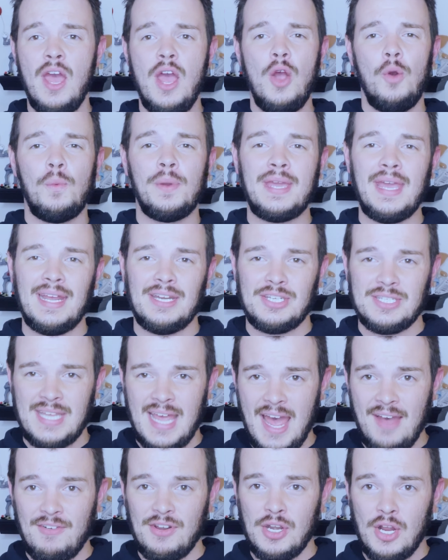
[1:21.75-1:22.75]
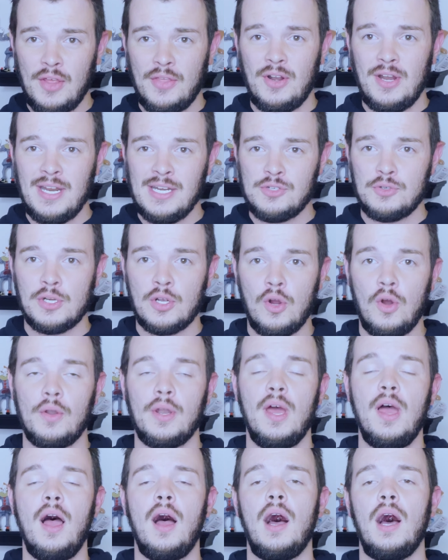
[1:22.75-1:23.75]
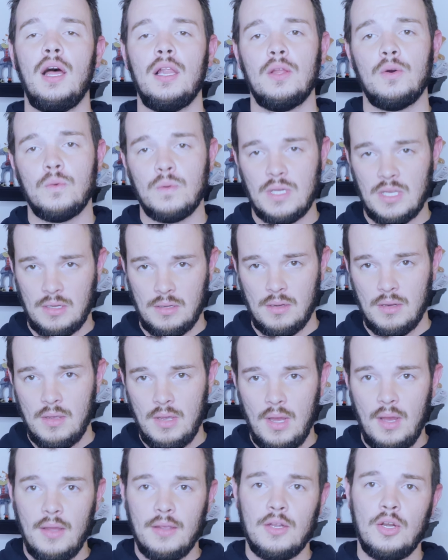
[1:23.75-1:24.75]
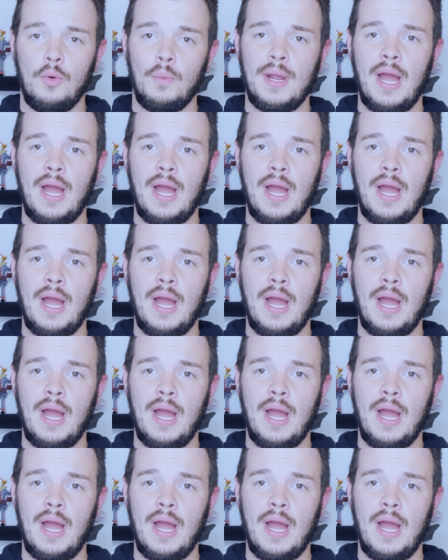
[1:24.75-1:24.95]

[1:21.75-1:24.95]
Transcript: We can't just have another entry called Halloween you know, we